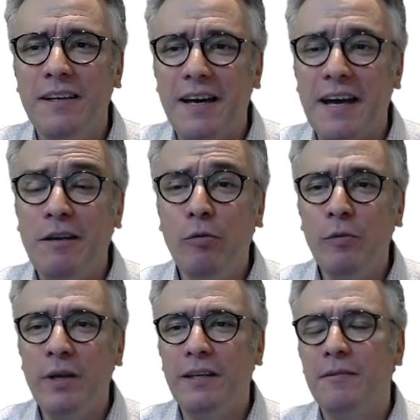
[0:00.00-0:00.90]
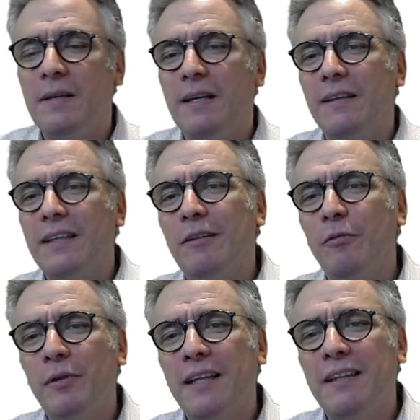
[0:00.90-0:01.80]
and Lewin that
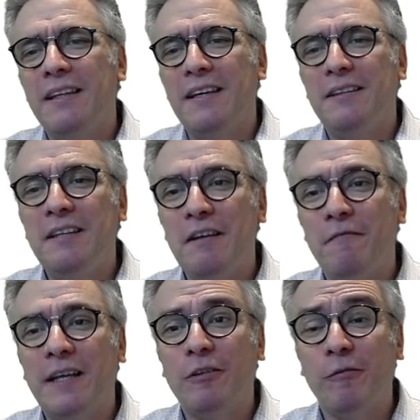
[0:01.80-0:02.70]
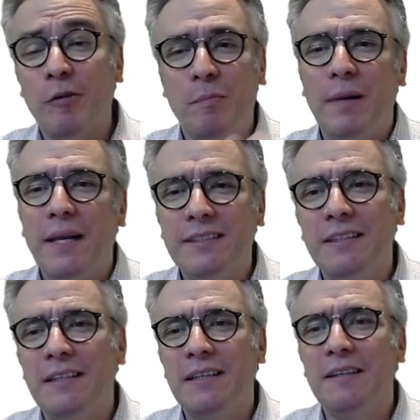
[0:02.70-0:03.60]
look at the effect of
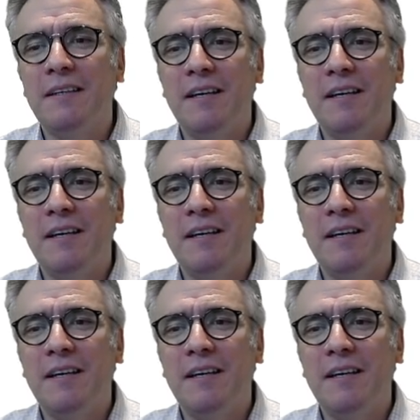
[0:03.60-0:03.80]
complexity